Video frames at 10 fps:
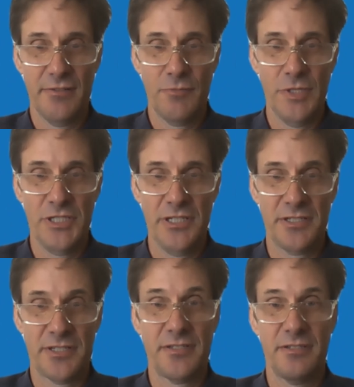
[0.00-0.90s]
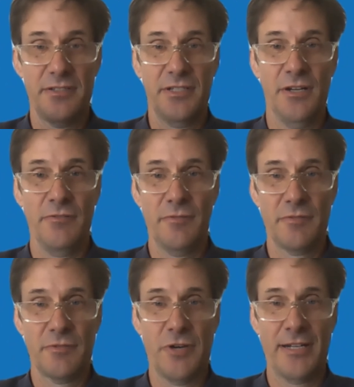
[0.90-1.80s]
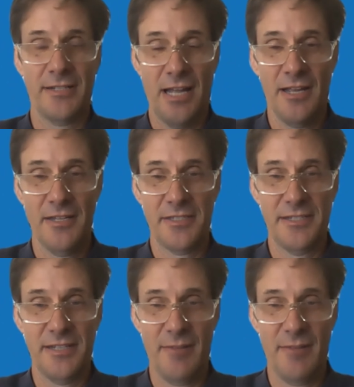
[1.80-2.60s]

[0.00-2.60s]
which is, you know, credit lines